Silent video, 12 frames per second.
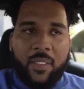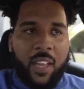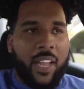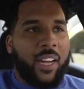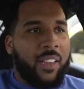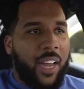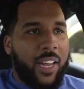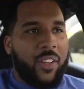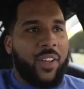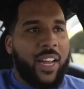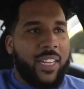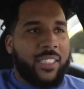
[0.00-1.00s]
Like a lot of
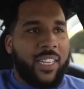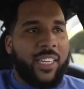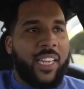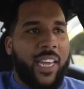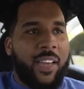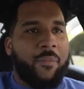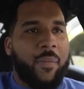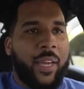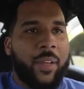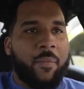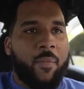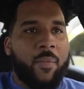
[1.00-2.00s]
you guys that DM
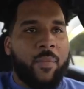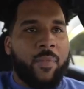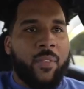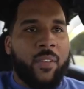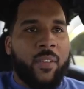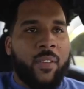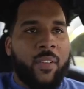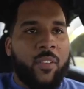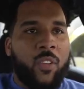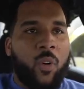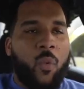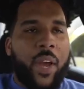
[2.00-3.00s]
me
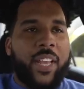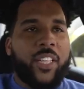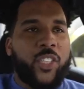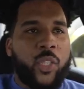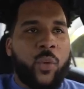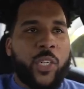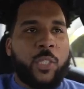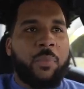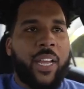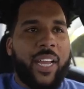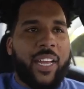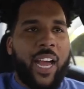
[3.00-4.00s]
the way that you
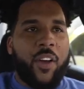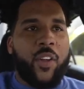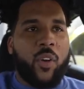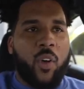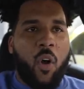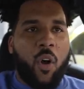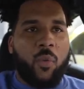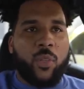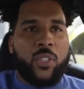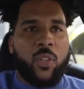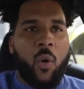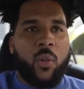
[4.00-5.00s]
explain how your car
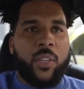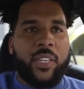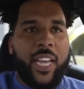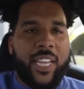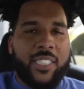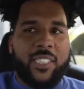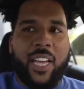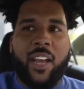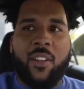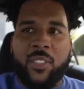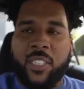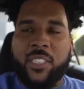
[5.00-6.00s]
was stolen, it
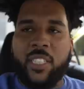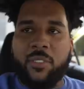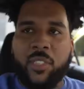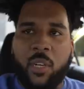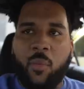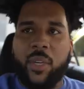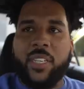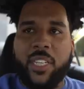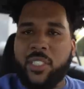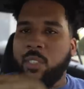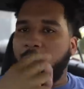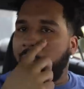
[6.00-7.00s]
sounds as if someone
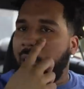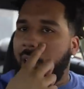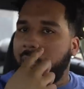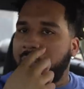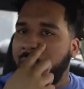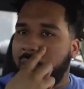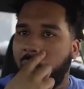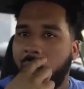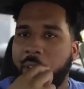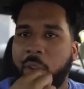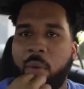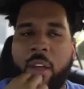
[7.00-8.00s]
did some reconnaissance
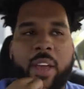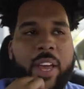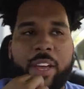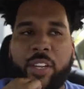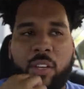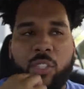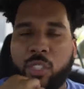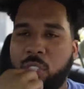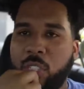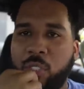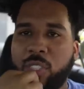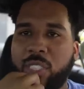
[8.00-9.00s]
on you and you
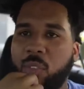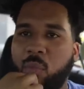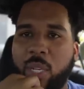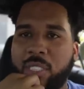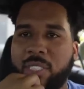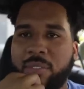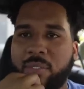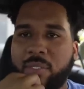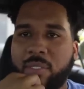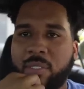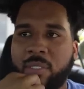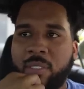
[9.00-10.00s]
just you just wasn't
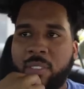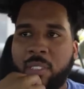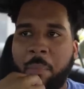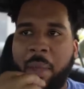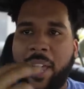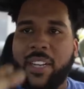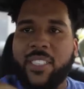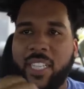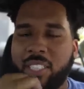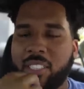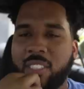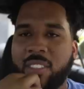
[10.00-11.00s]
paying
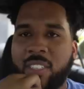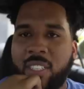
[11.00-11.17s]
attention,